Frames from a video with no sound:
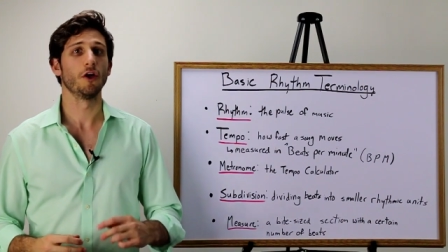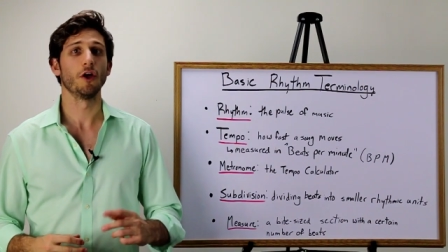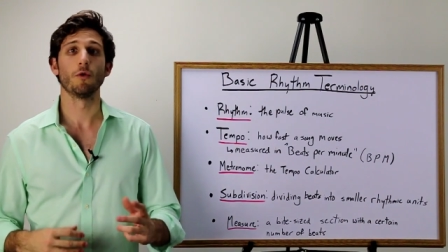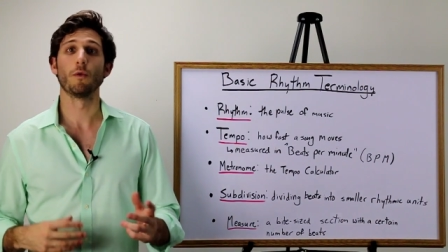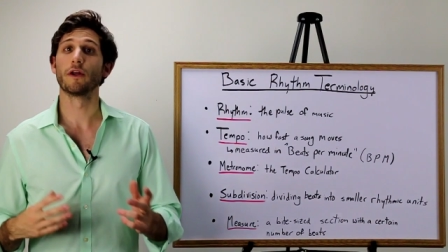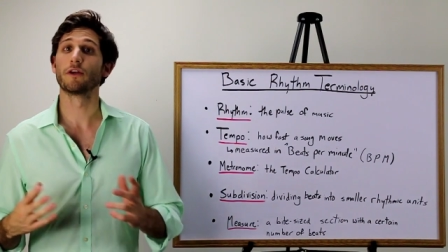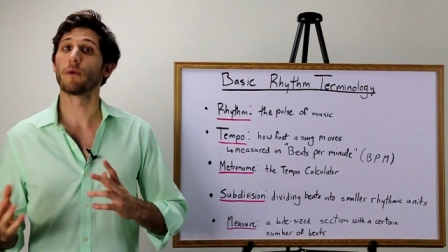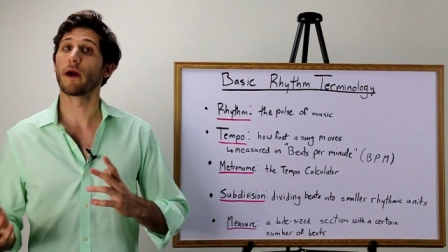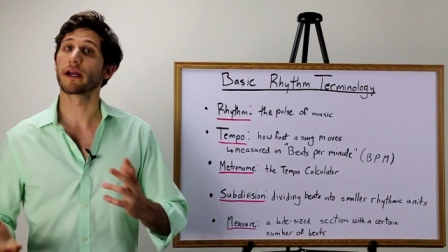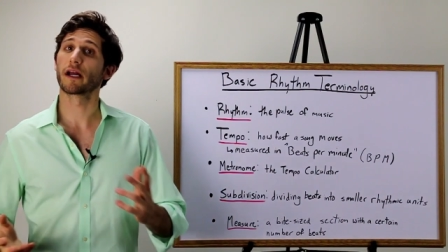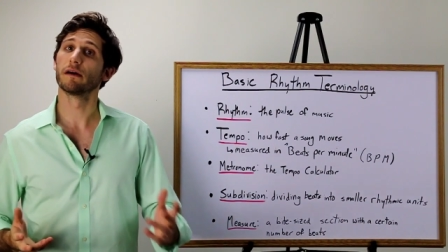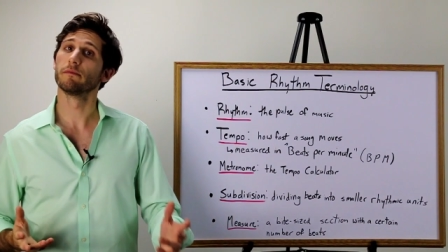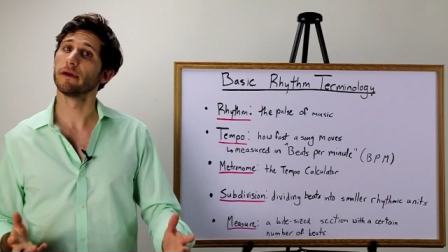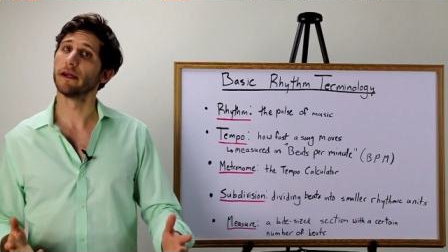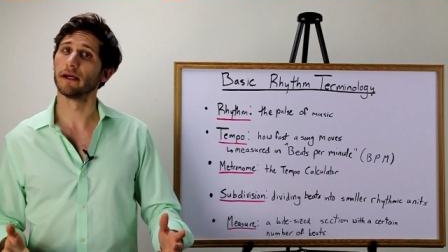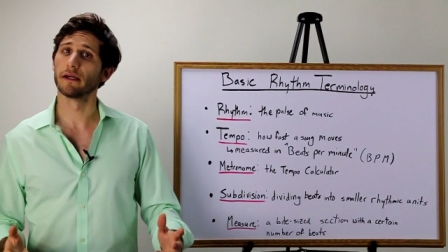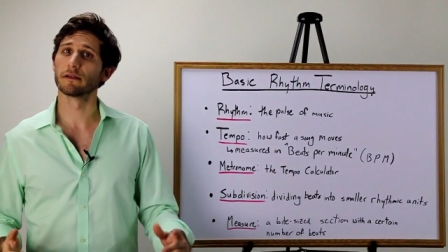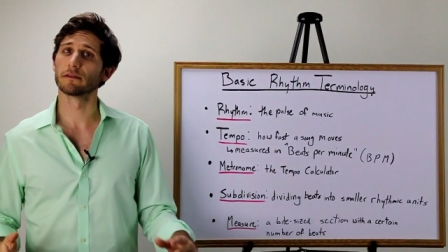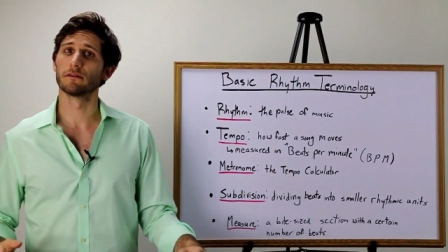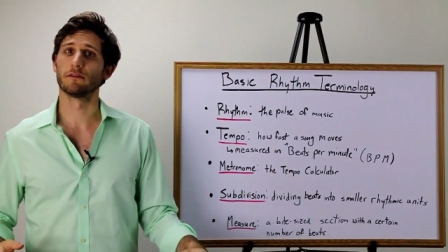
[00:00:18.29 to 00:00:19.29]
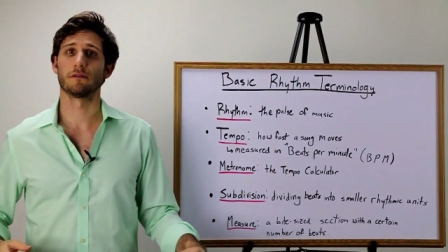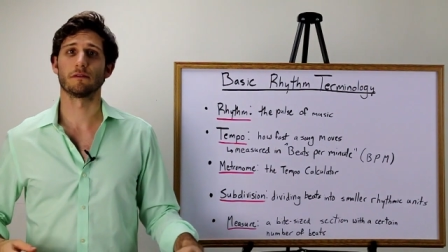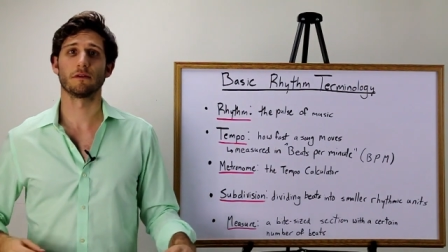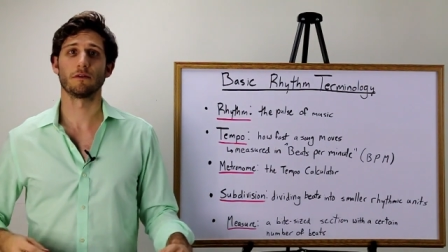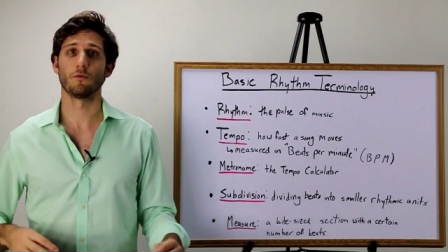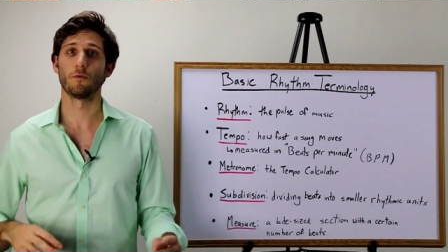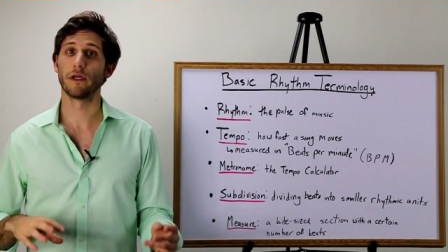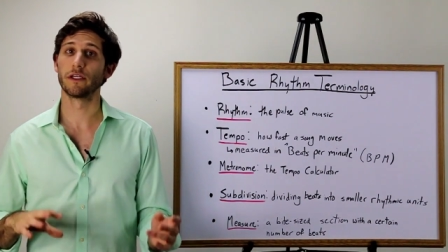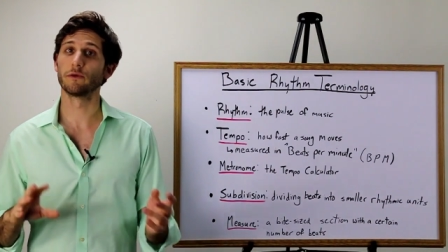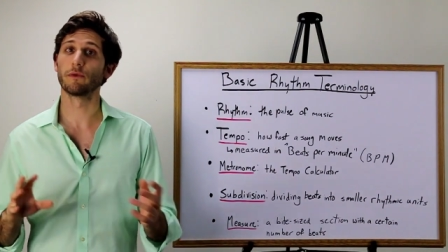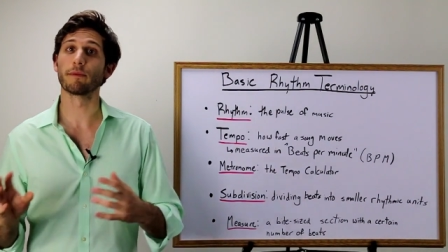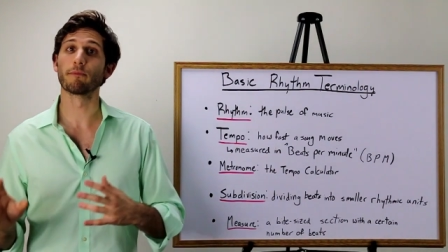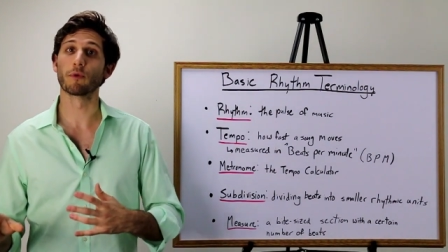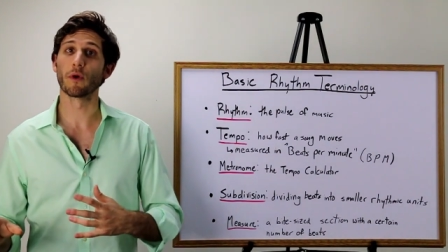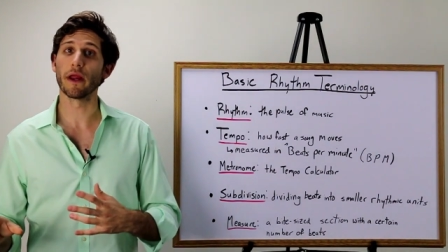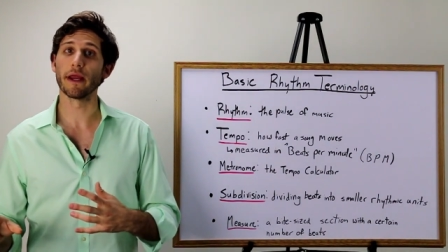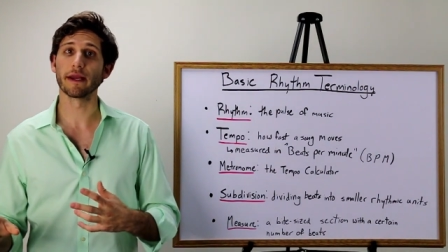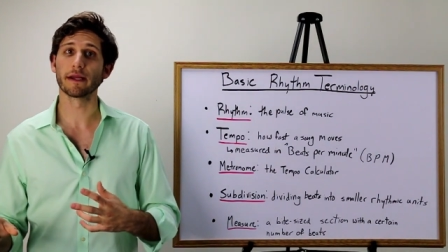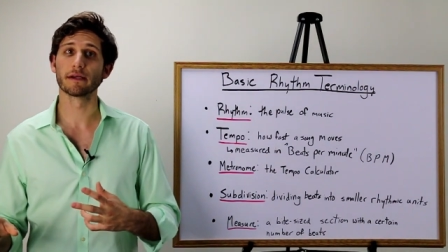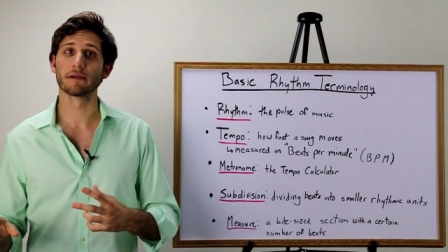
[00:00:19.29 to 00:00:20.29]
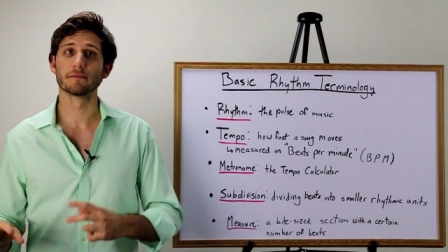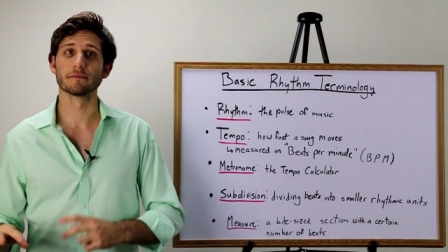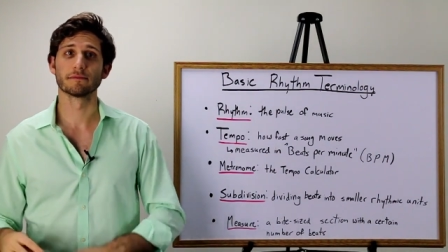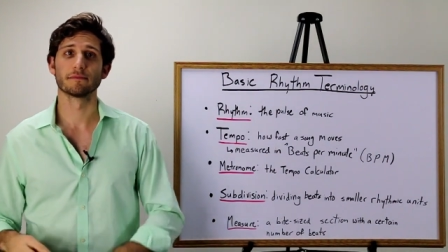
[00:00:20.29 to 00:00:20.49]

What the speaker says: when do I come in? Or when do we break?